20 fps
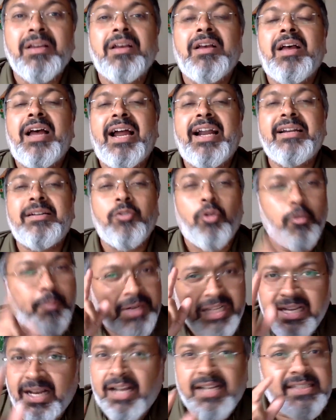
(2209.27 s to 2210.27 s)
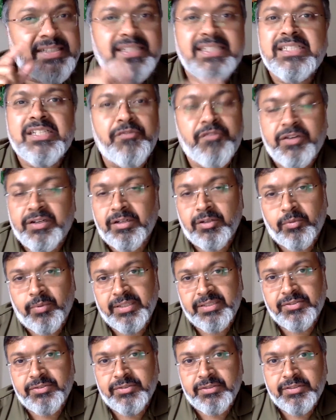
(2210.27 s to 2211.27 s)
And nobody asks these difficult
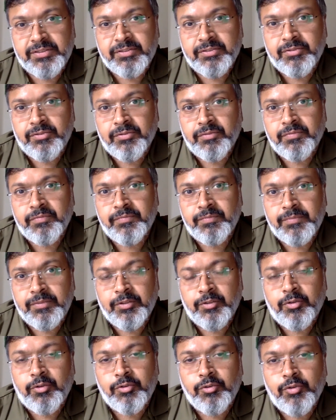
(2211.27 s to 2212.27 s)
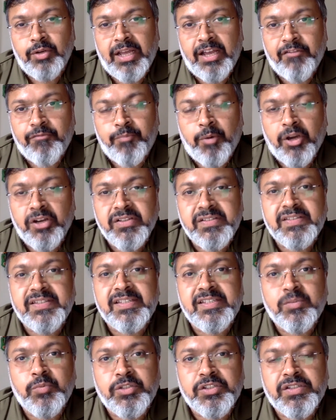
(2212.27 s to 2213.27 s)
questions, you know. You know, you'll have
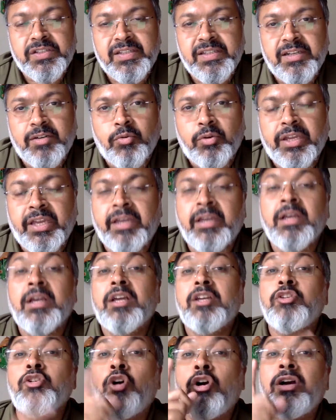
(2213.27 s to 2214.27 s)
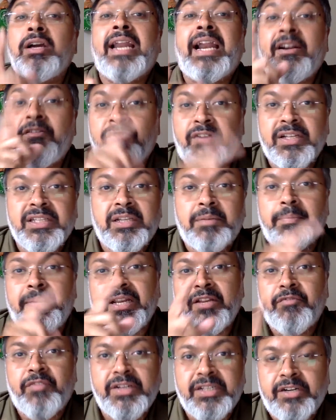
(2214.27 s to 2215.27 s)
policies which say that, okay, your grandfather
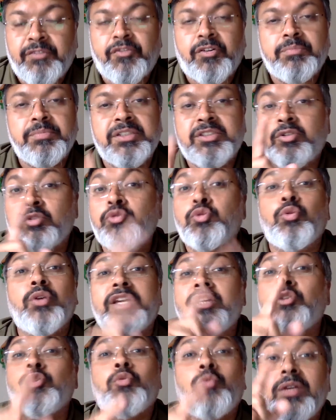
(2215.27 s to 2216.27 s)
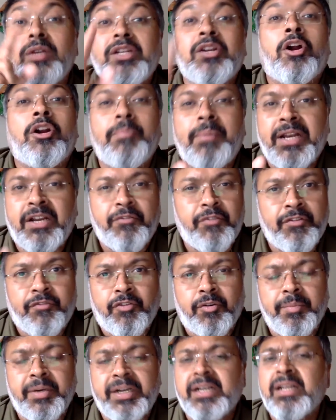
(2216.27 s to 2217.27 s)
benefited from this, so today you will not benefit
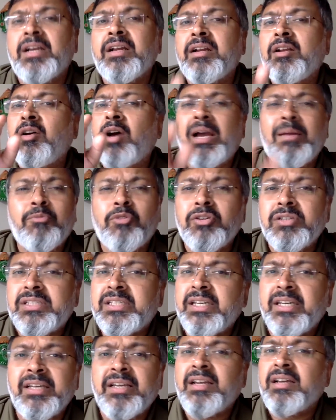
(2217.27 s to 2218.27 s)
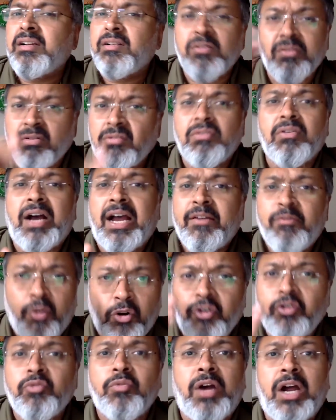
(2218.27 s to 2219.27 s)
from it. Now, I'm going to say, no, I
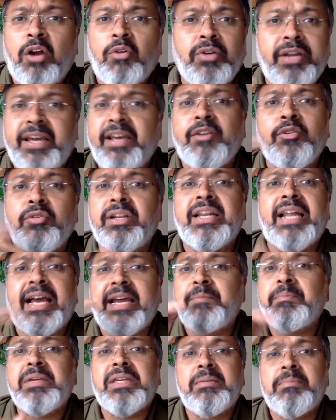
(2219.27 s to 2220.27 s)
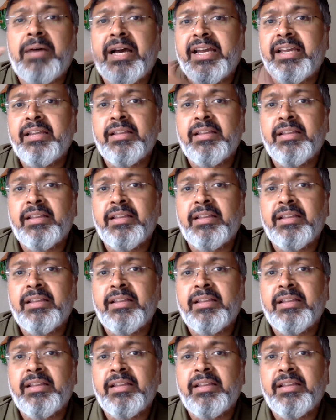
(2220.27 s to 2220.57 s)
want to. How dare you deny me my